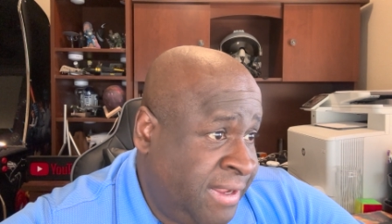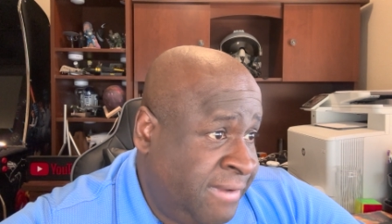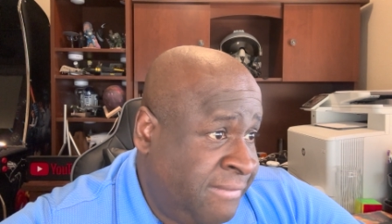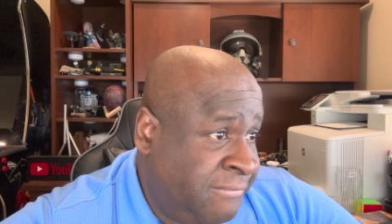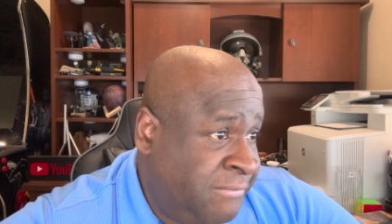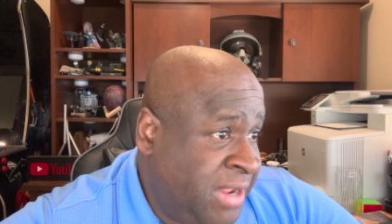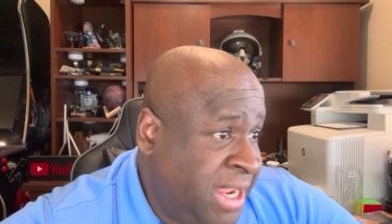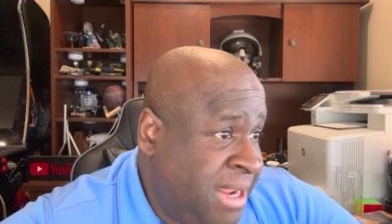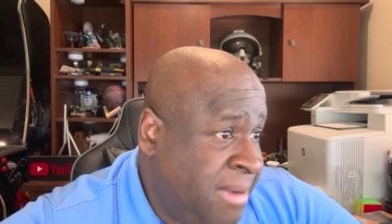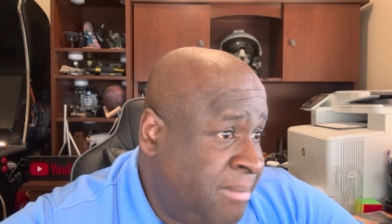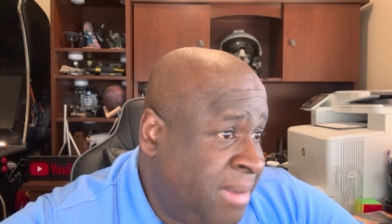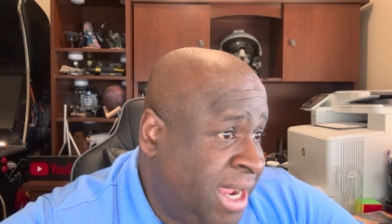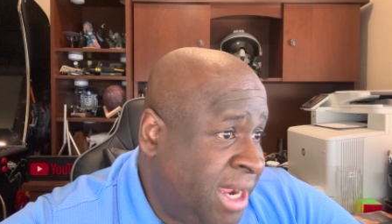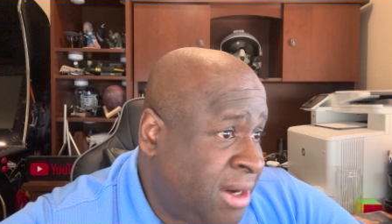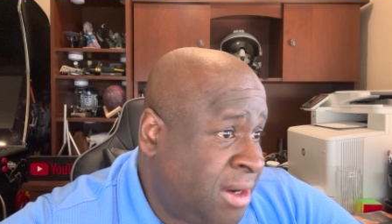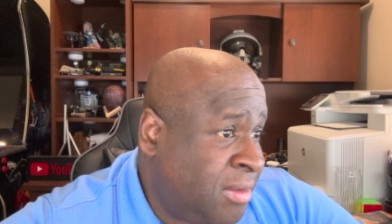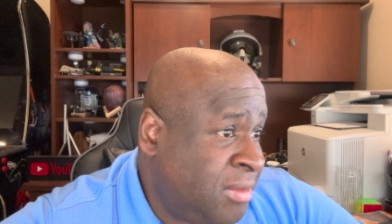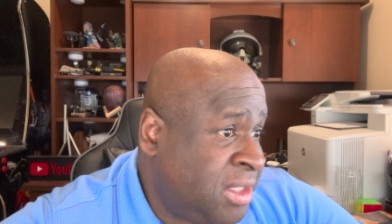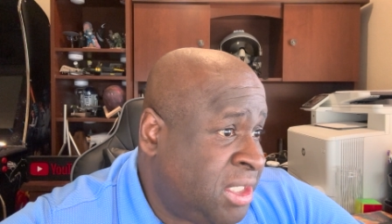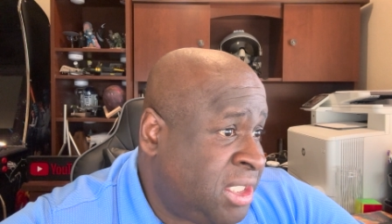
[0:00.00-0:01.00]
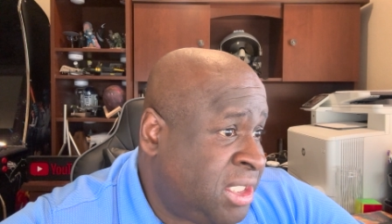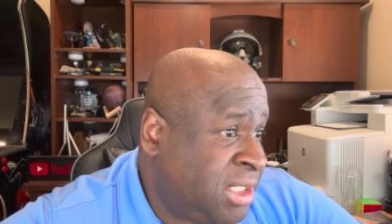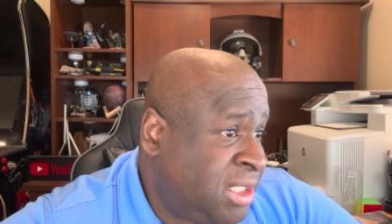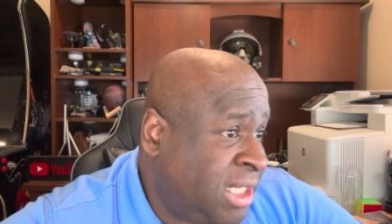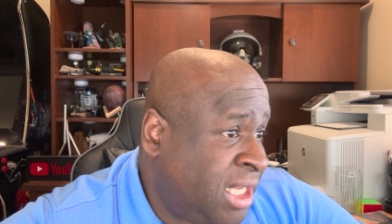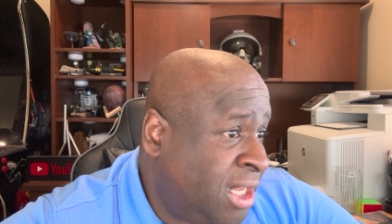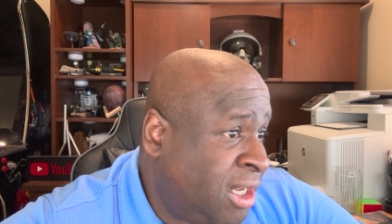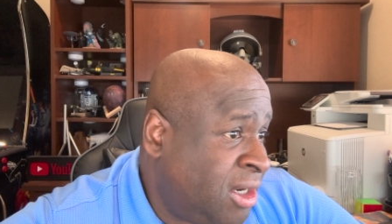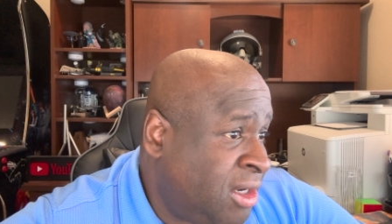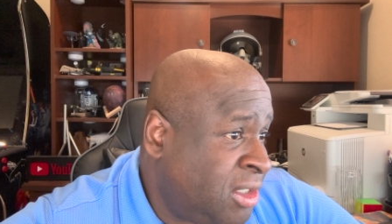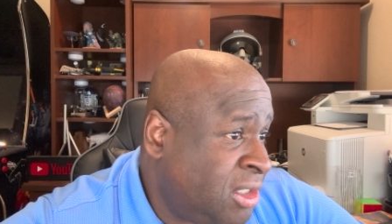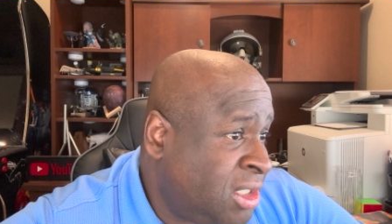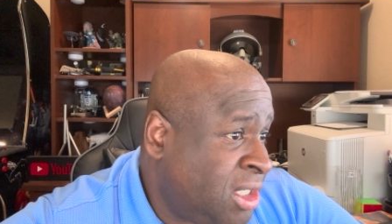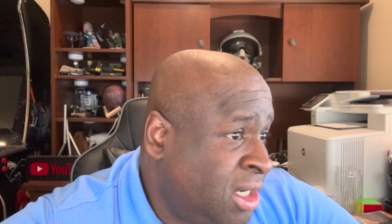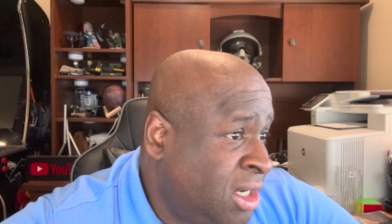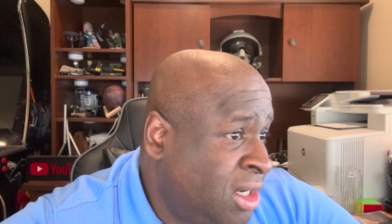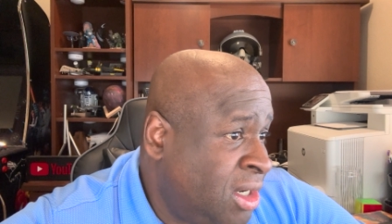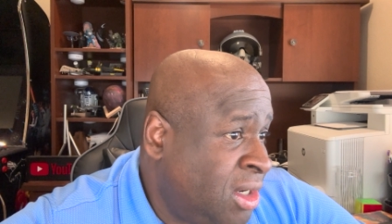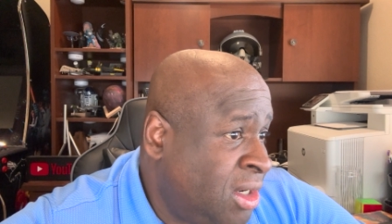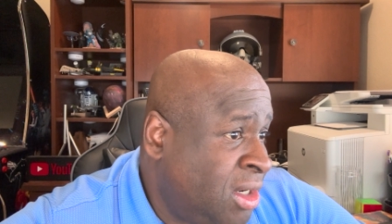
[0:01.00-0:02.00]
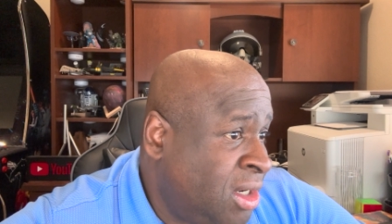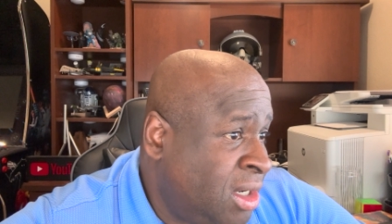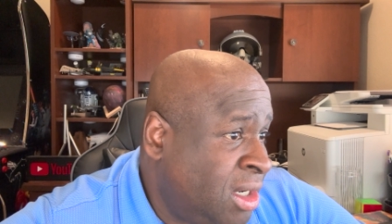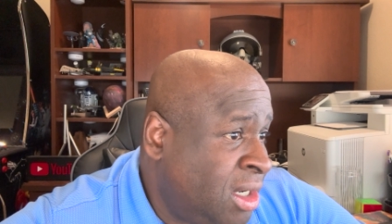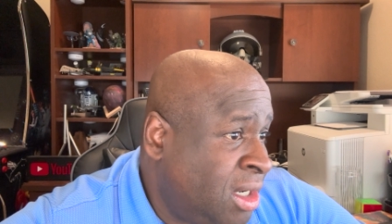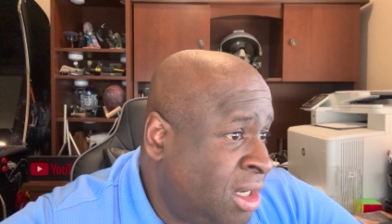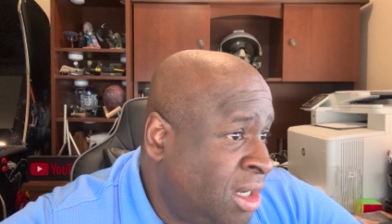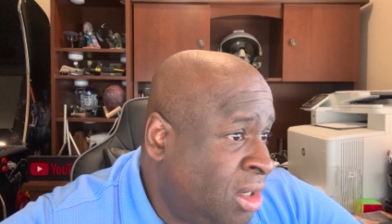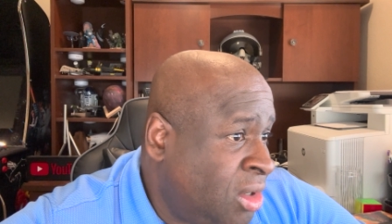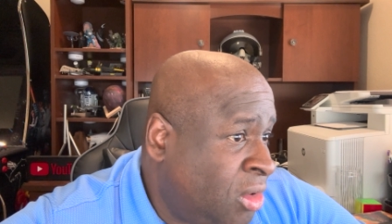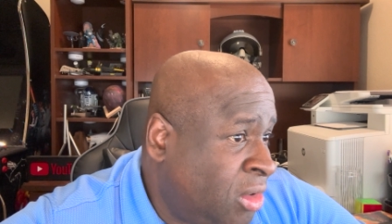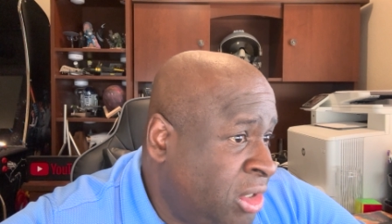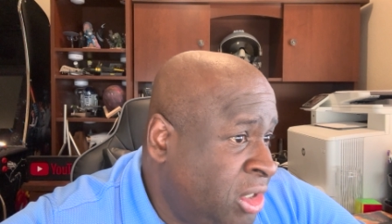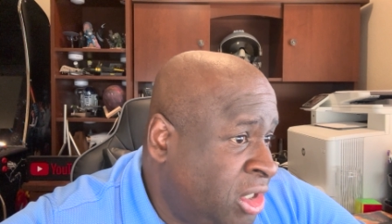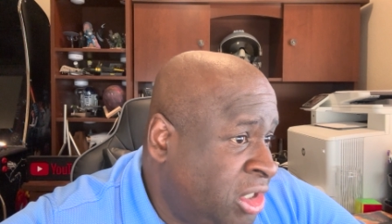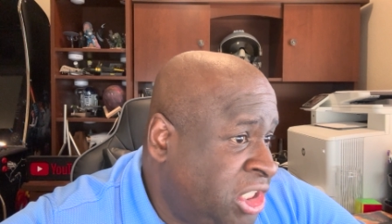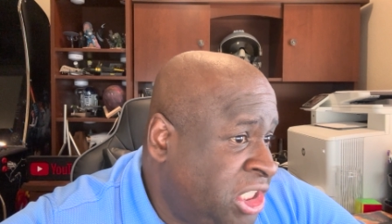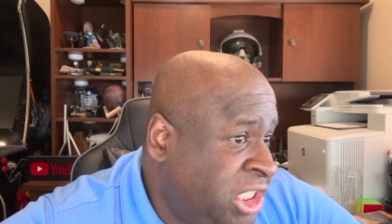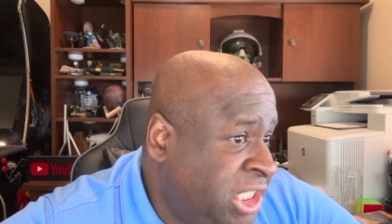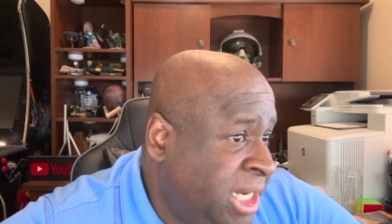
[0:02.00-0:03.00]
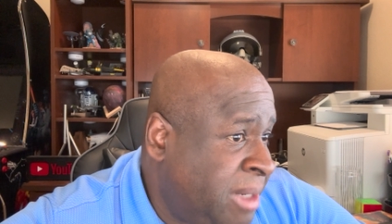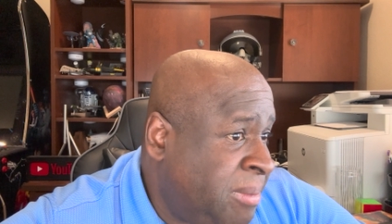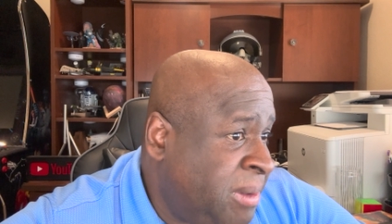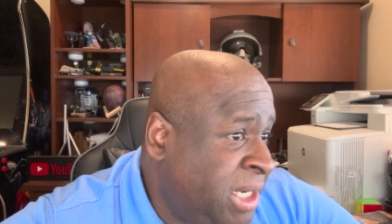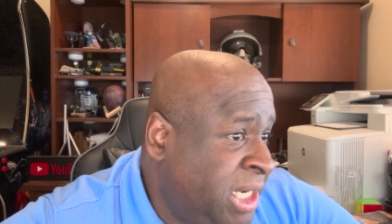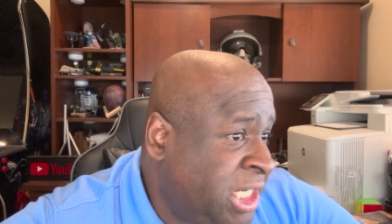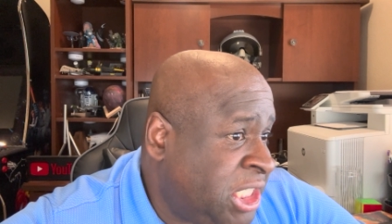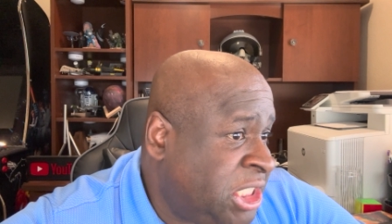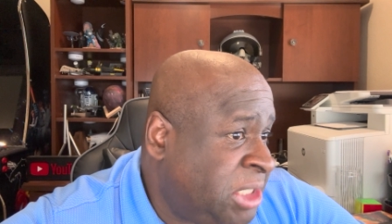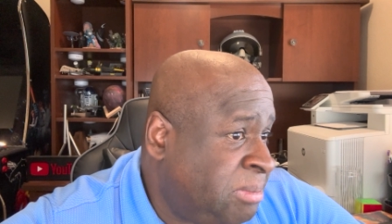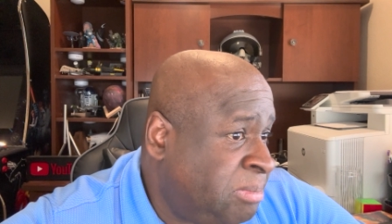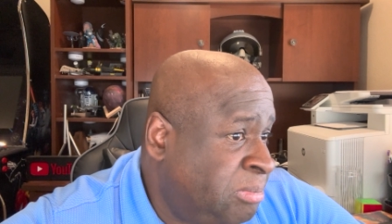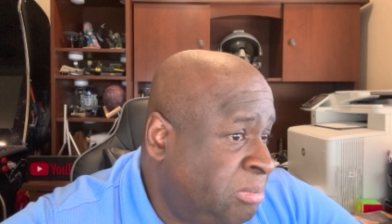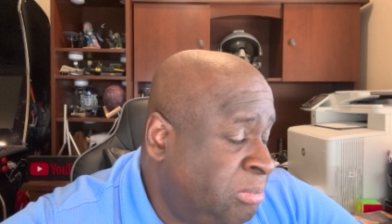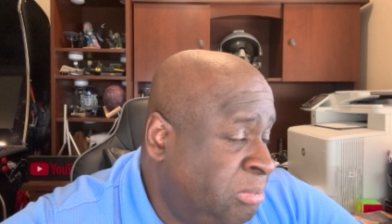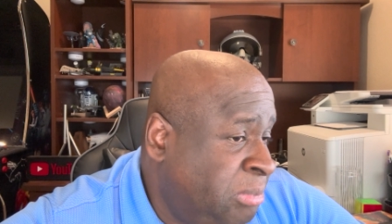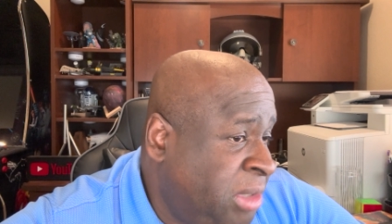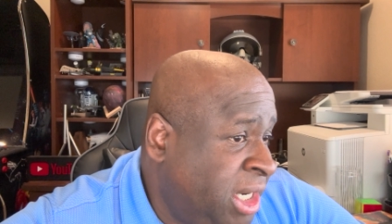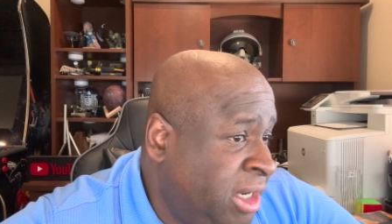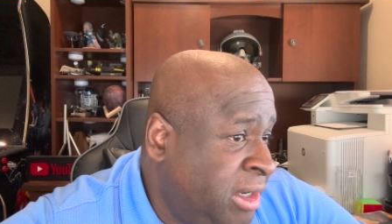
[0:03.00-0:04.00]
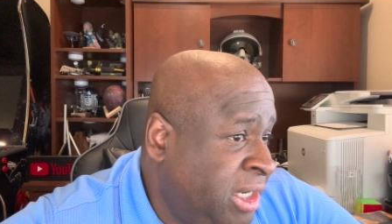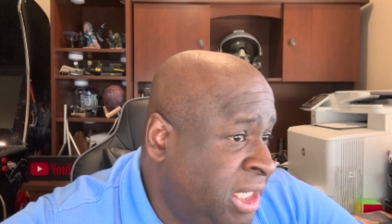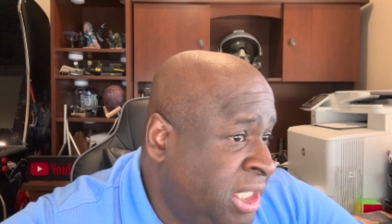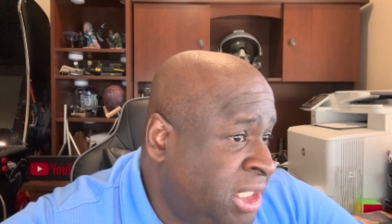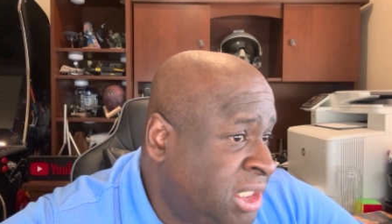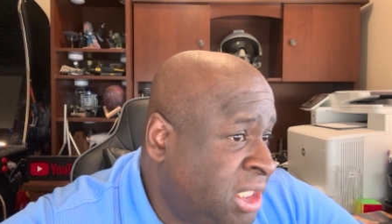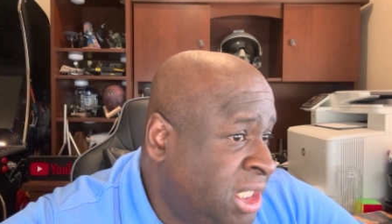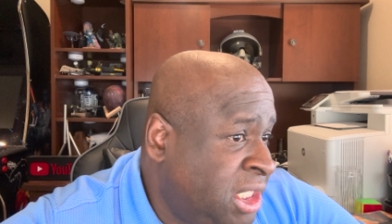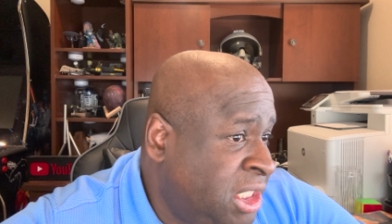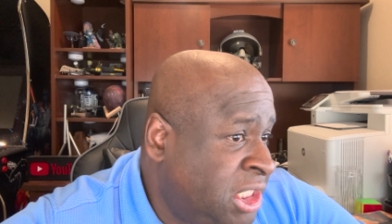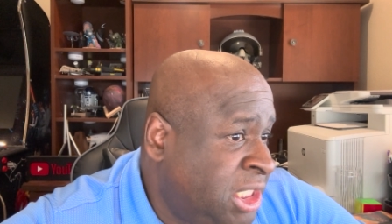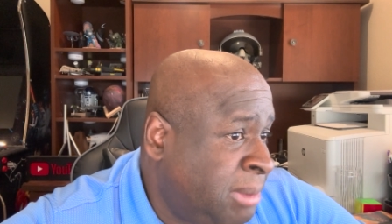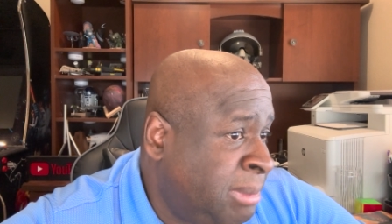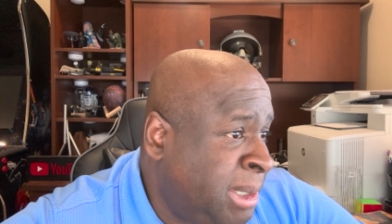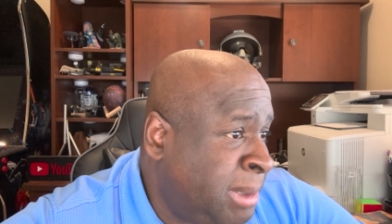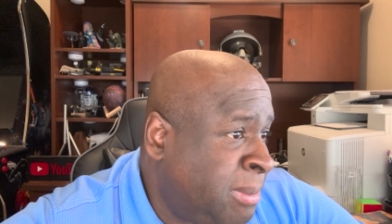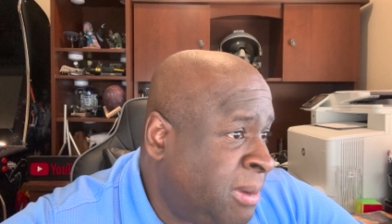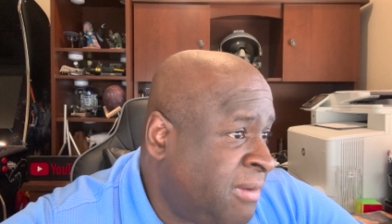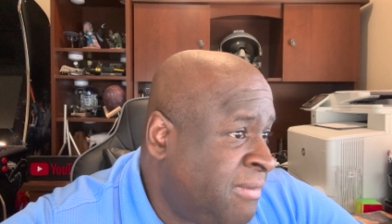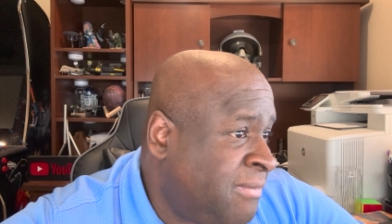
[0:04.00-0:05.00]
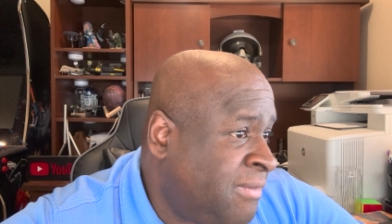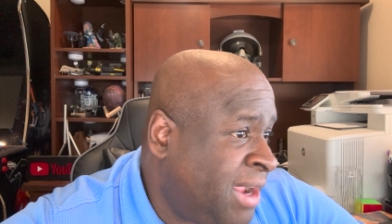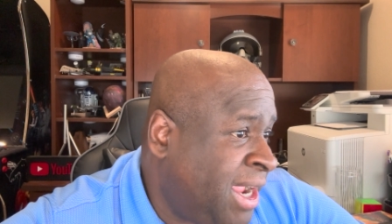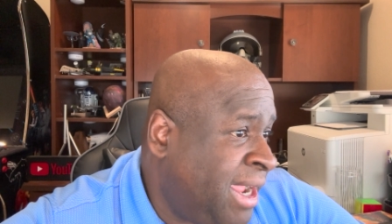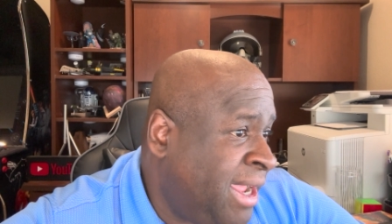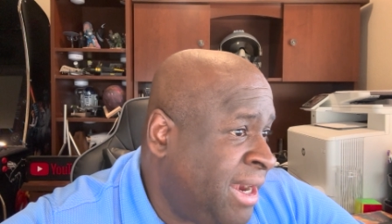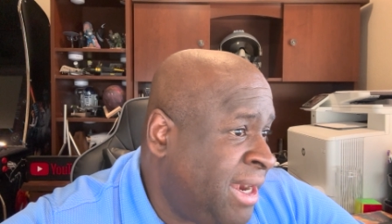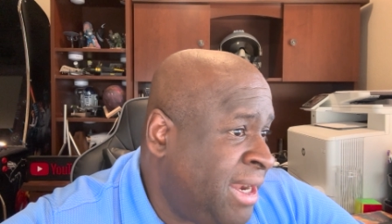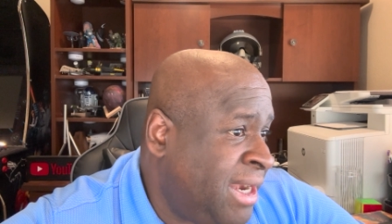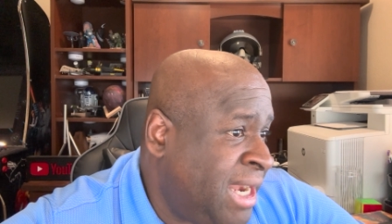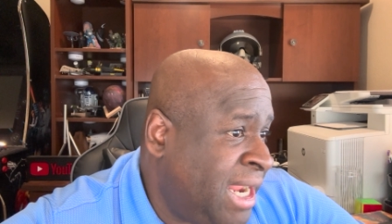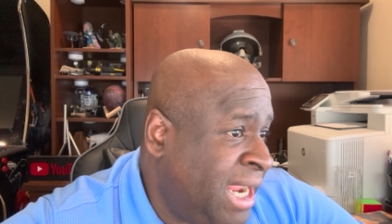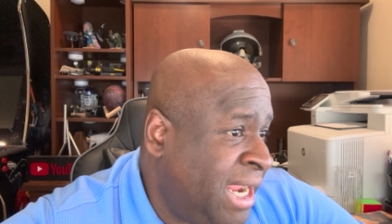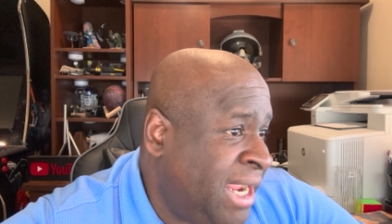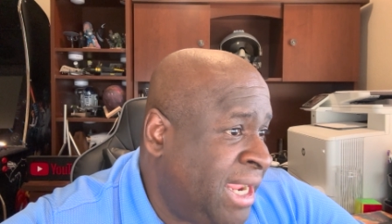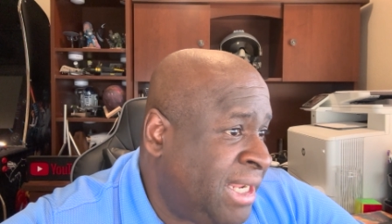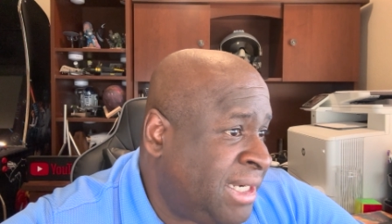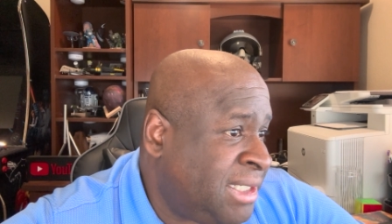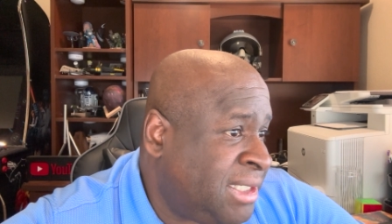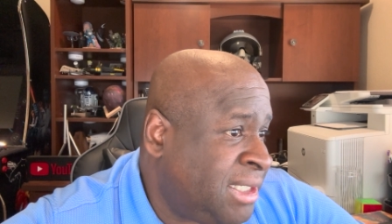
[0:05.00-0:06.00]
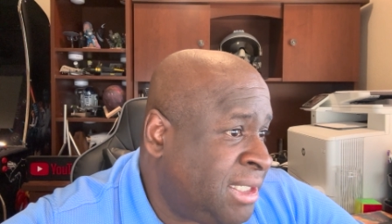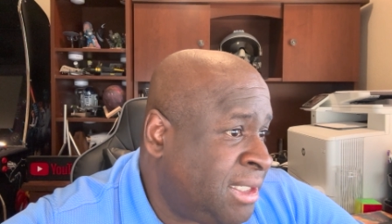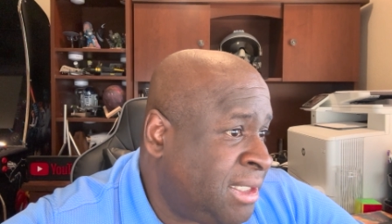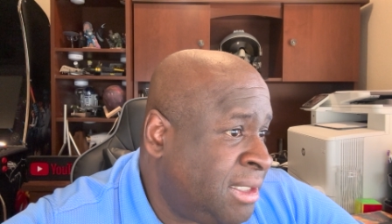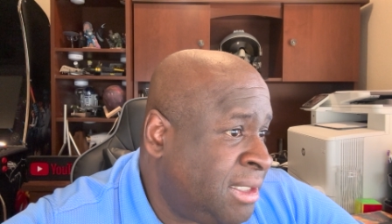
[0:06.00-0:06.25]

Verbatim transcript: Feedback on the sellers or your shipping experience should be provided at